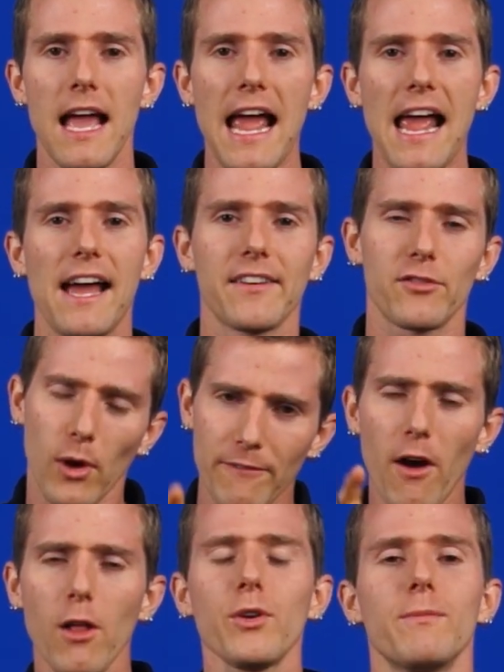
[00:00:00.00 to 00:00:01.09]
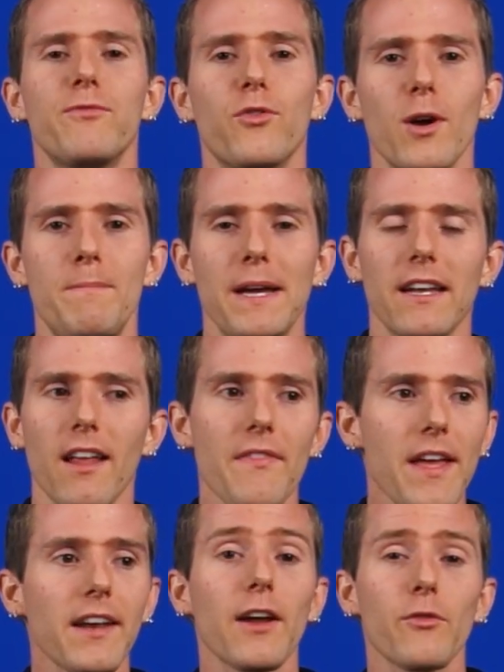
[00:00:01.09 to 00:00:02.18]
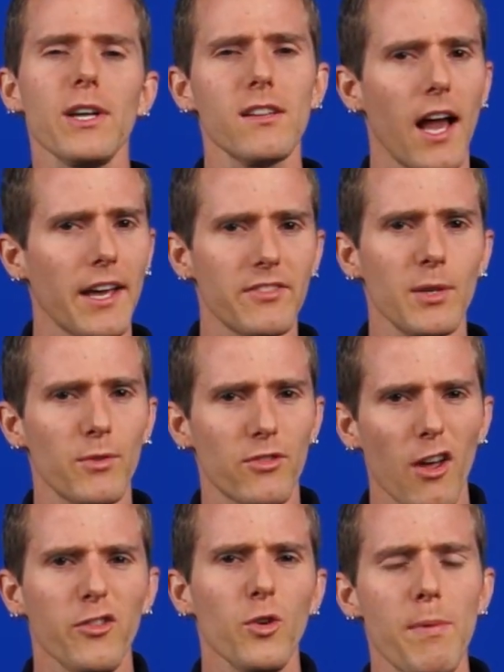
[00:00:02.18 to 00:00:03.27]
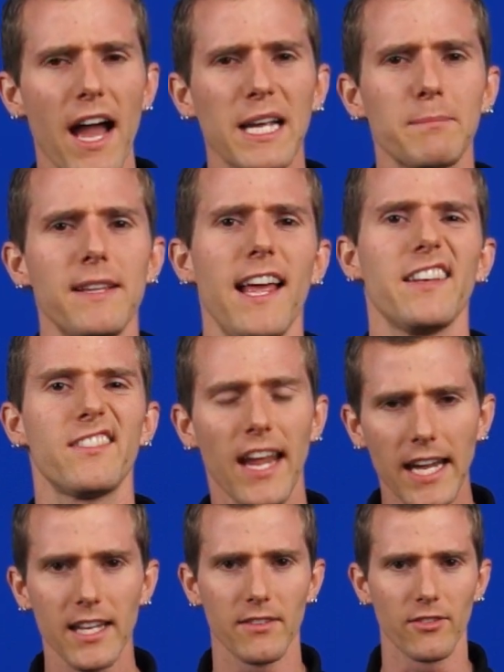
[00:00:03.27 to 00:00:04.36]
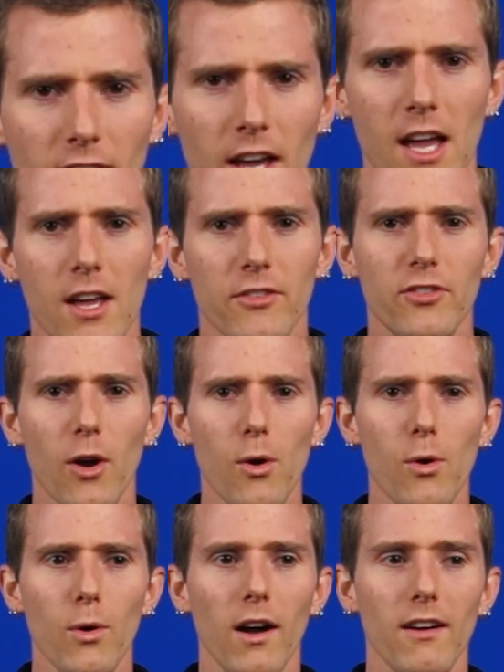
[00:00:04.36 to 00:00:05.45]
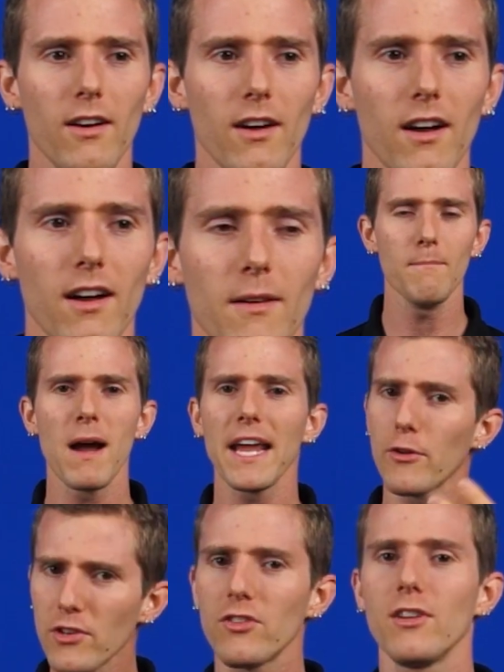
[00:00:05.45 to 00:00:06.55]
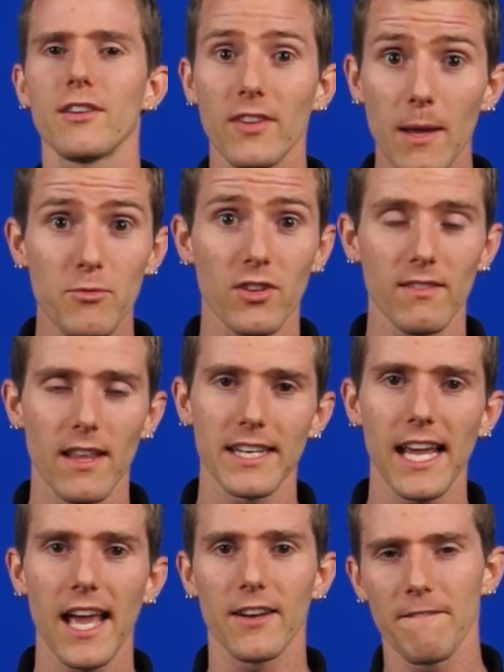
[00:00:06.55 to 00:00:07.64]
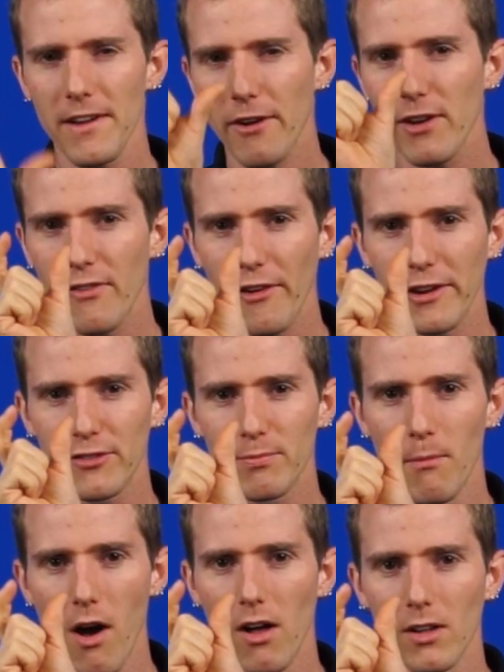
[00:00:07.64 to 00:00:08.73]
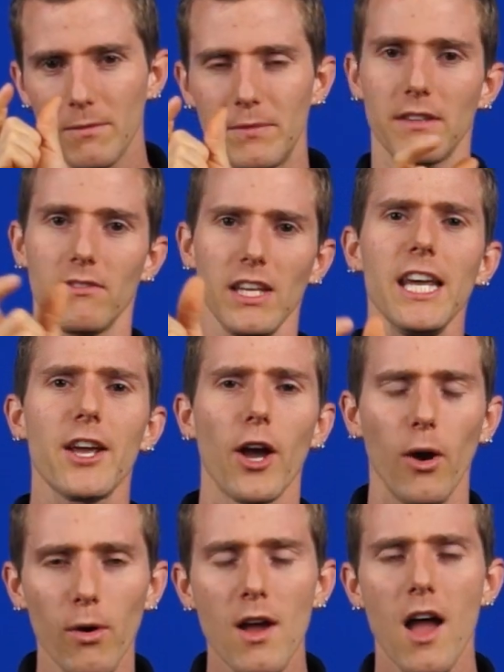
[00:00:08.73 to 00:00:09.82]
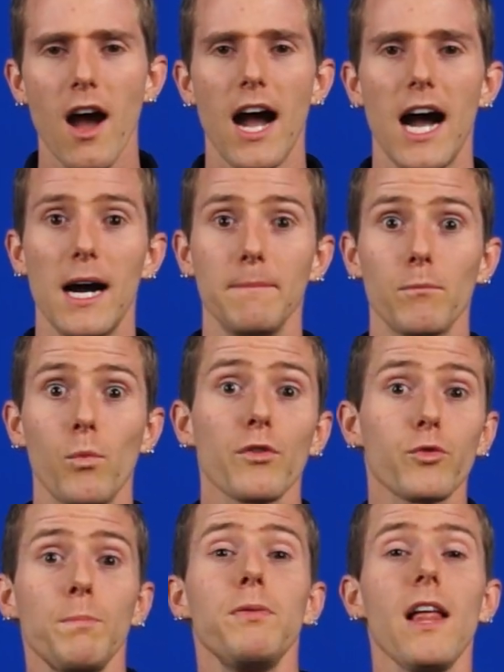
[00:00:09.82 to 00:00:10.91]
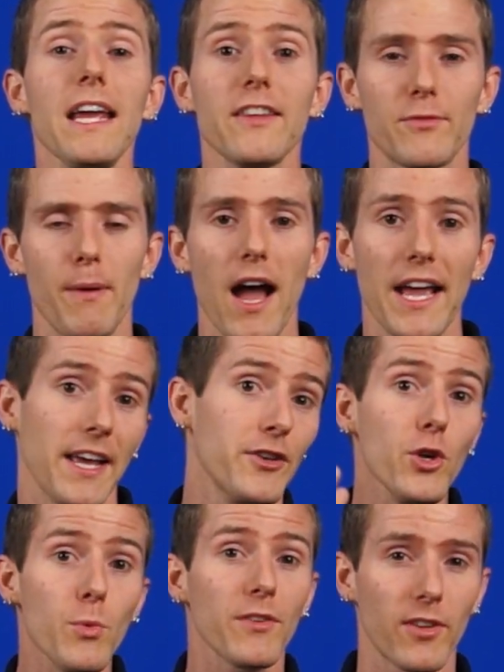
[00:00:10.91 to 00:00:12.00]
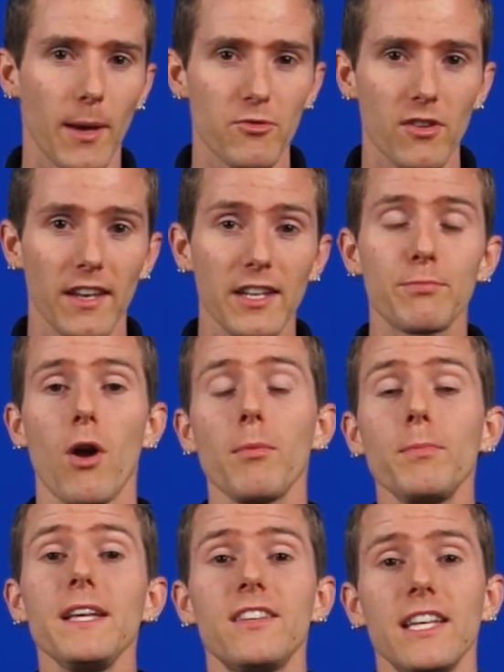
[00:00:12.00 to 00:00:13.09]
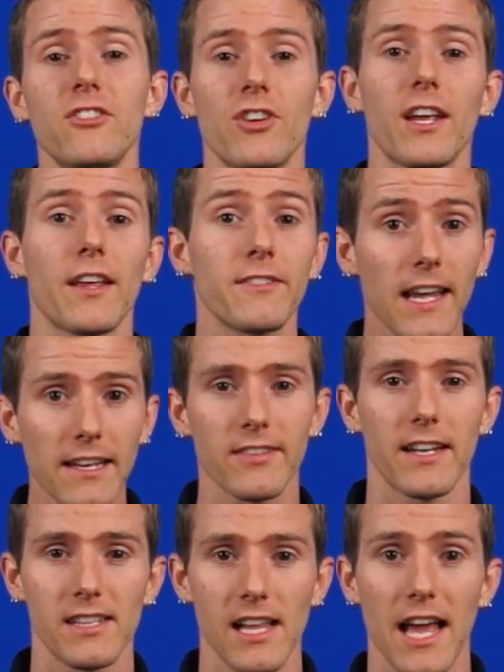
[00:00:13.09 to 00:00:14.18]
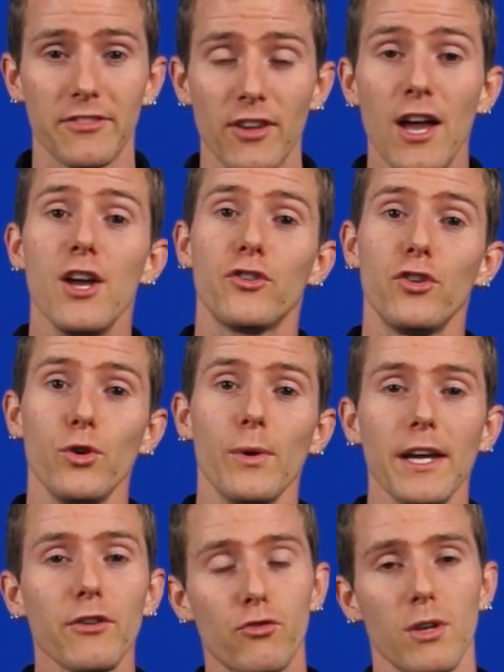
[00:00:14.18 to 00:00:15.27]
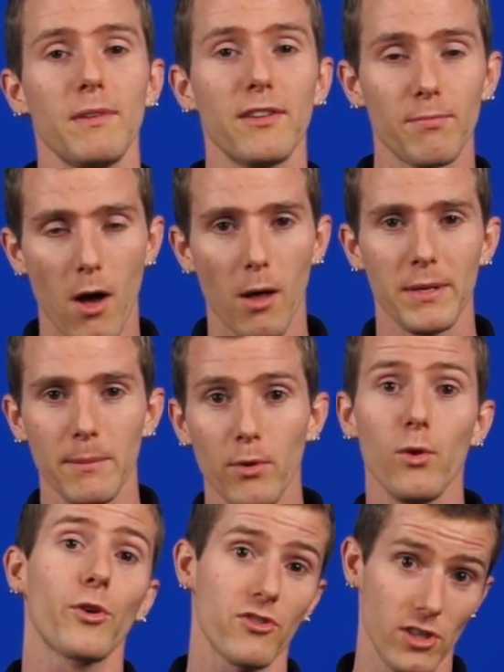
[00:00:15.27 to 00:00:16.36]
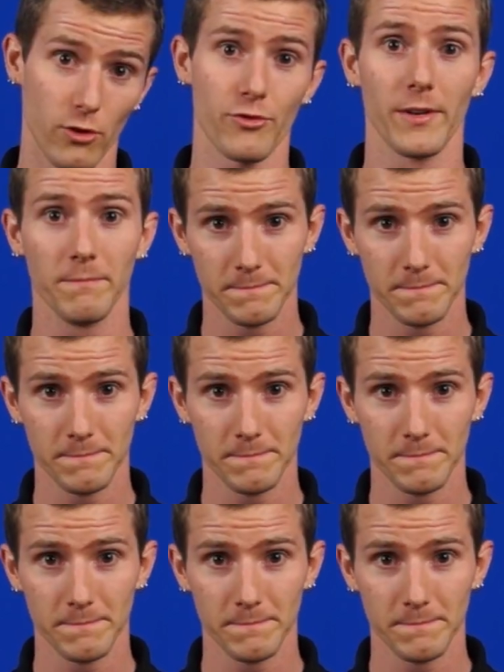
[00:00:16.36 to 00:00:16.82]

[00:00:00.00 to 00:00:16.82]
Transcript: And so I followed him for a bit and then I realized he was also buying plantains. So my original assumption that he had a very, very small ego um, was replaced by a new assumption that he's probably teaching a sex ed class to extremely small people or children.